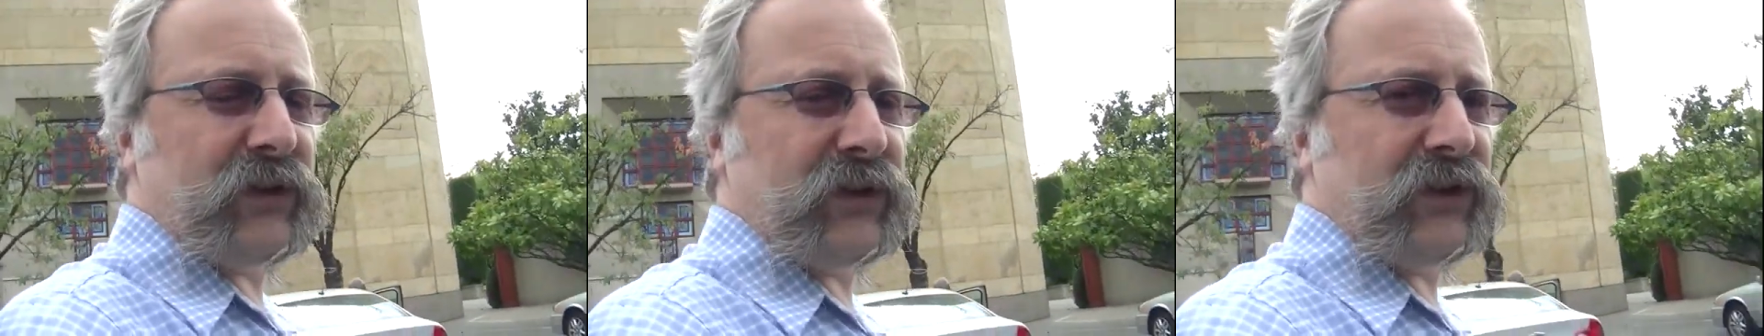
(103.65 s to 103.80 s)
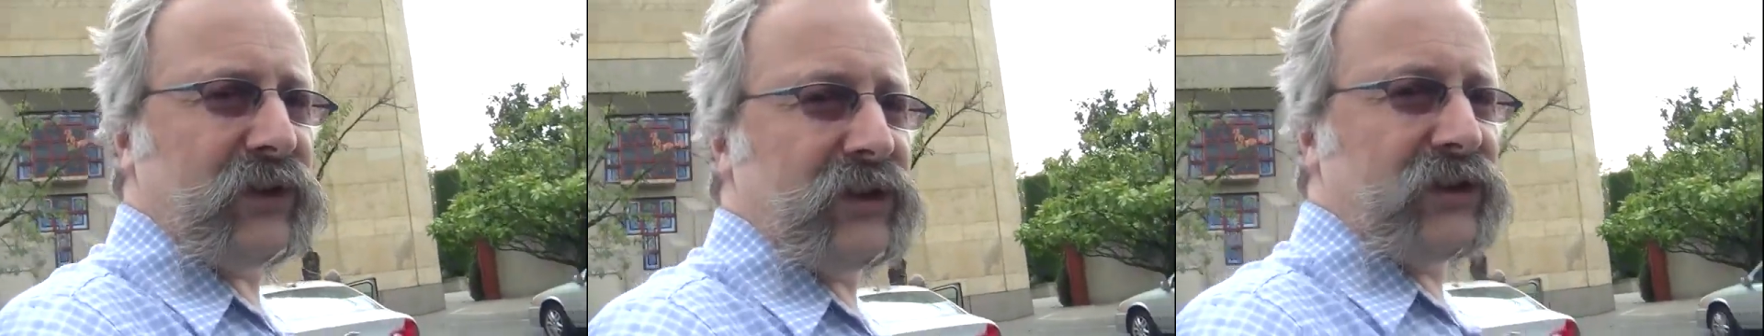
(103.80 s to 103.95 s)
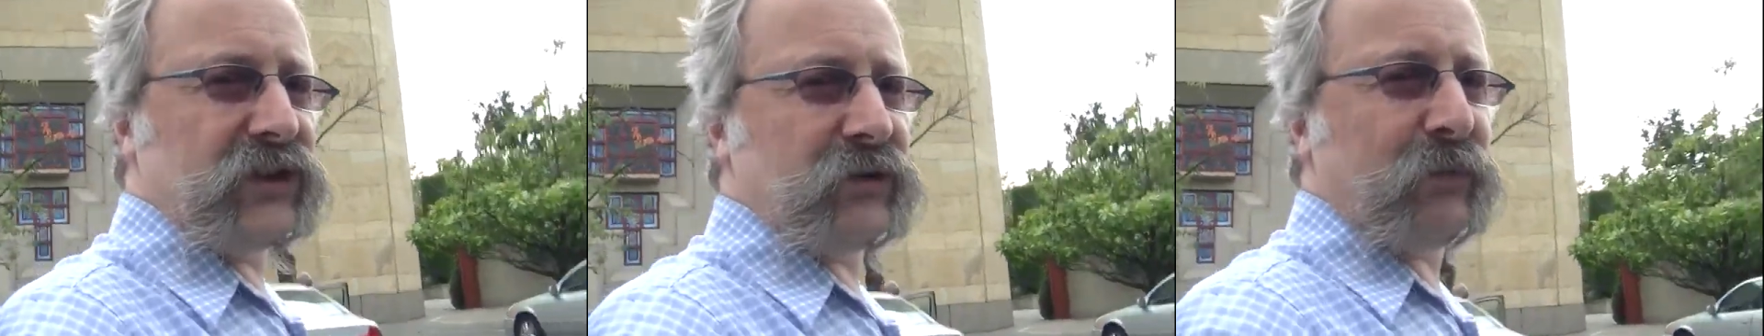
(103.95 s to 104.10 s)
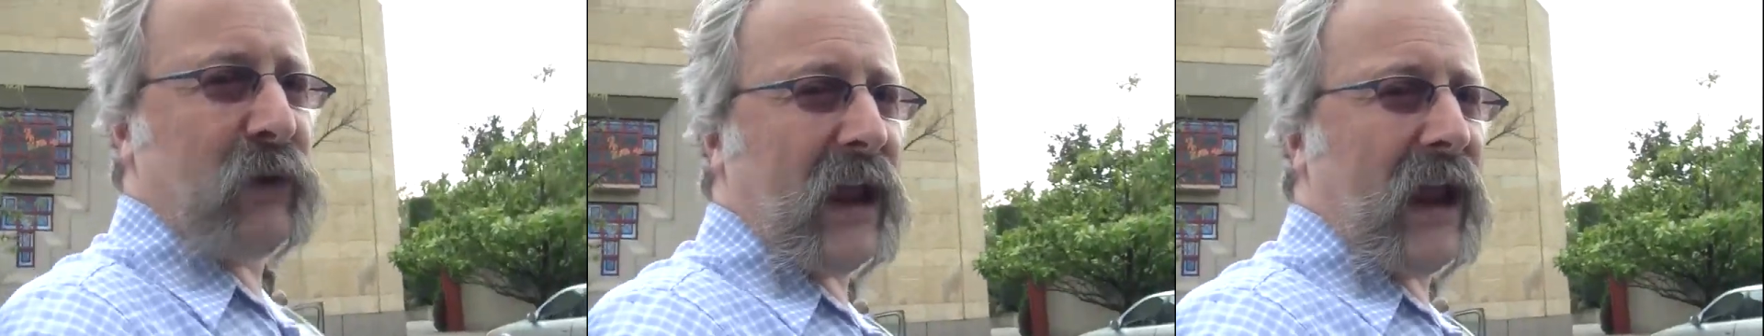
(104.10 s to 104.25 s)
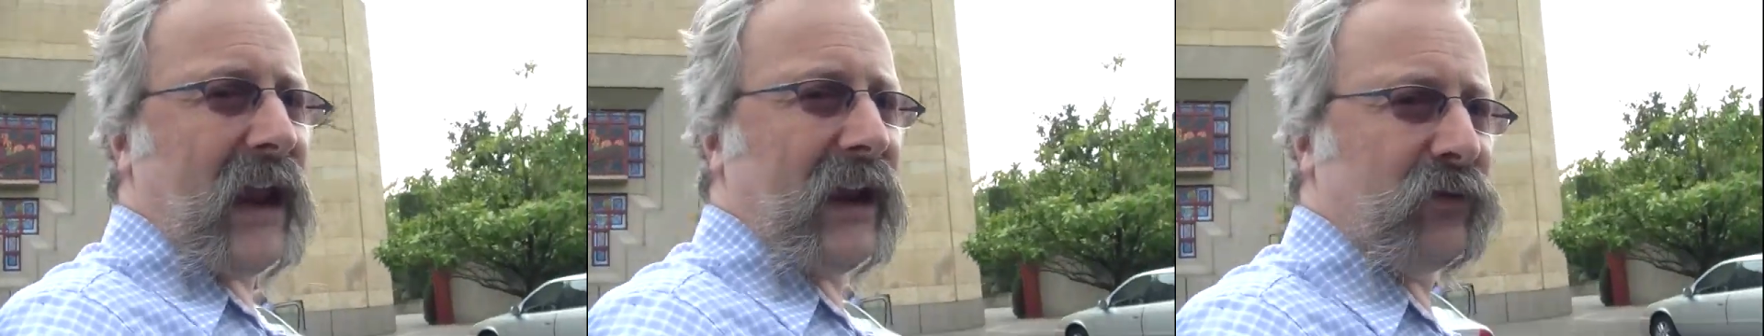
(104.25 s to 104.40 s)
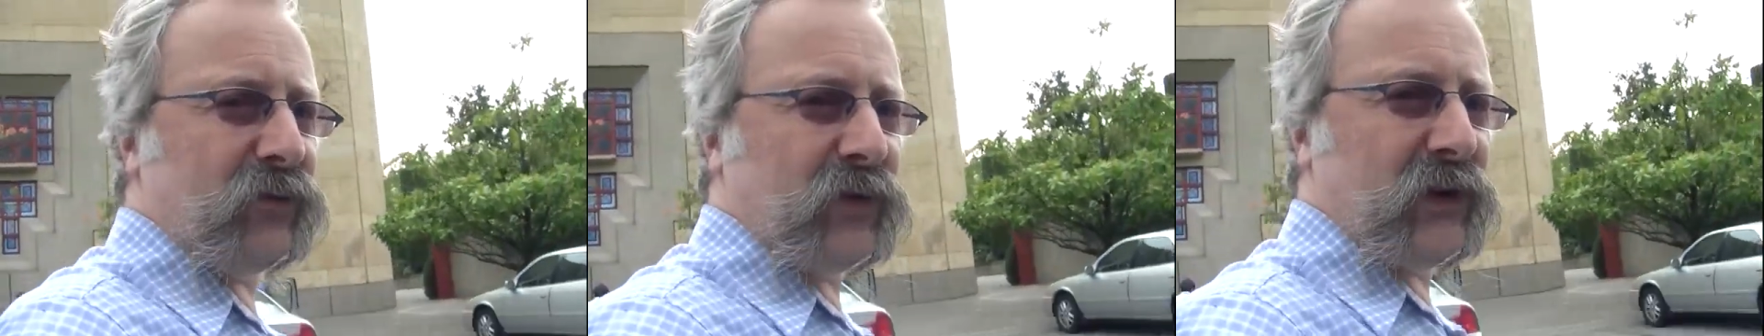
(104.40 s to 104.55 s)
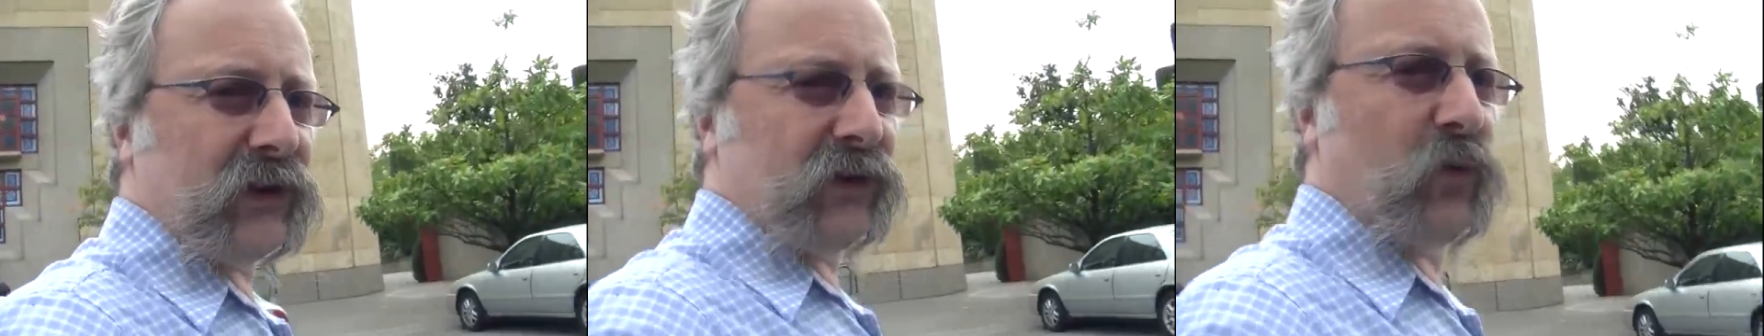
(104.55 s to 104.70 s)
but in
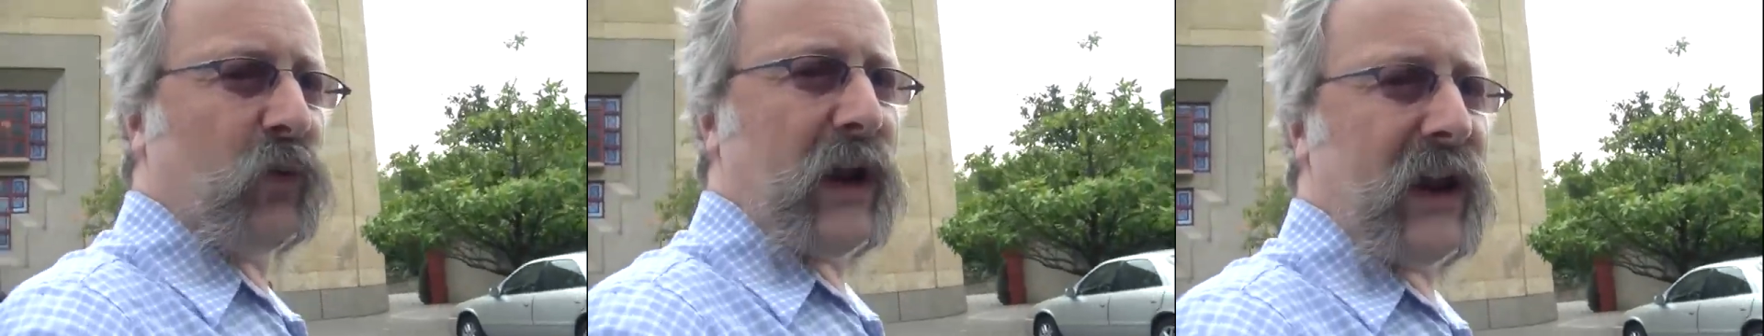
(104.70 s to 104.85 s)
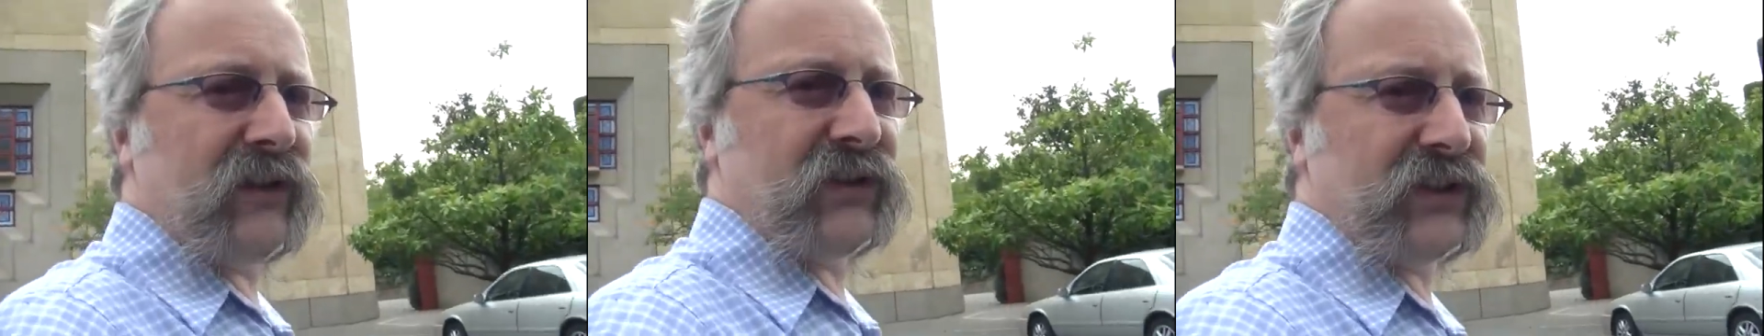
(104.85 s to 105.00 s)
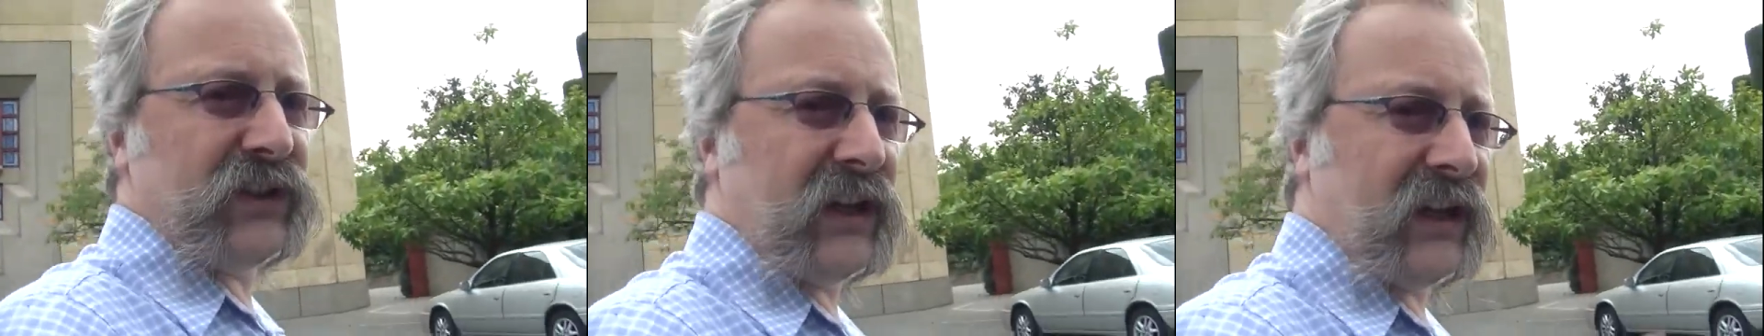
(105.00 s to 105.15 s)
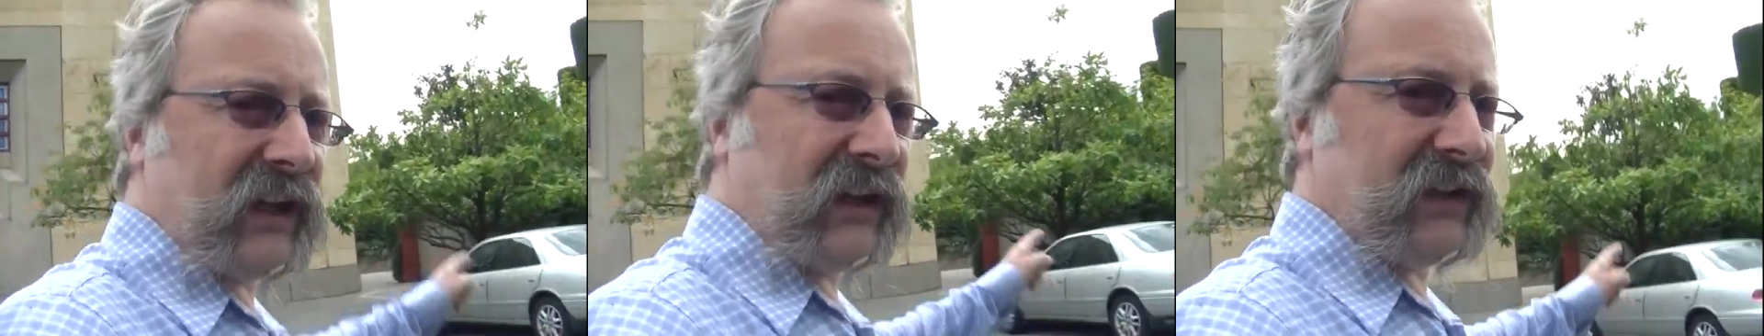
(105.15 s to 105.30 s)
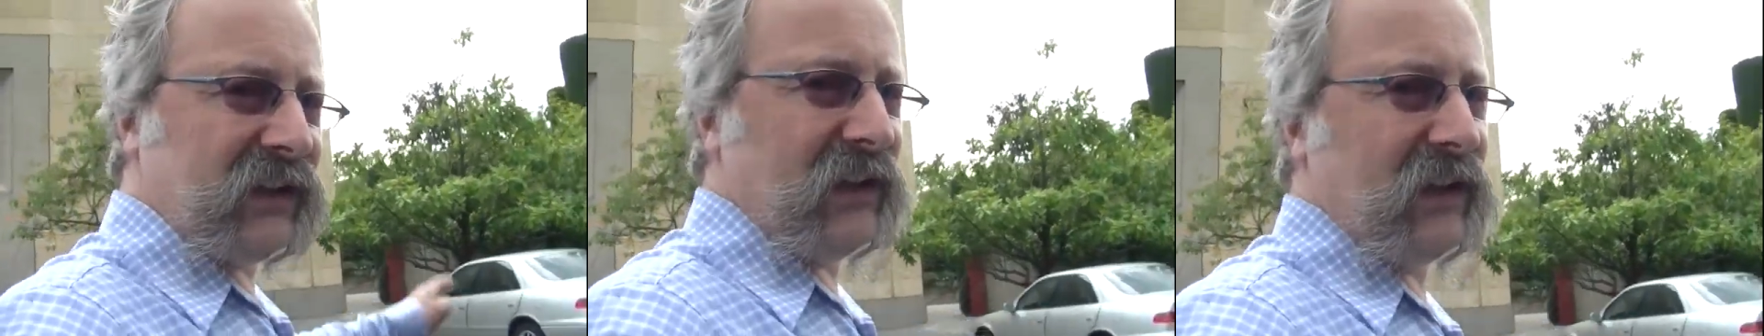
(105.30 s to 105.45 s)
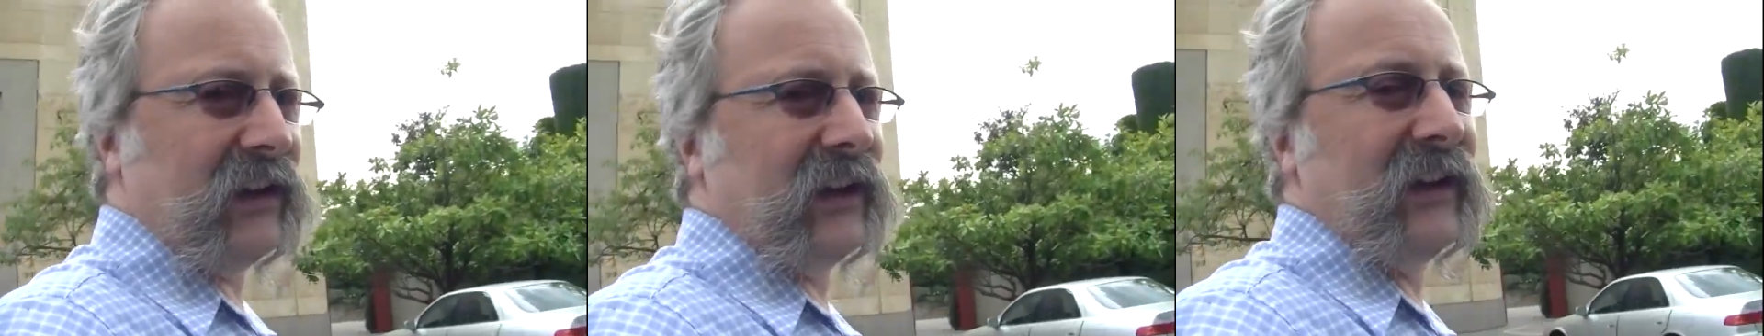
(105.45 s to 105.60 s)
Japan, where the waves hit,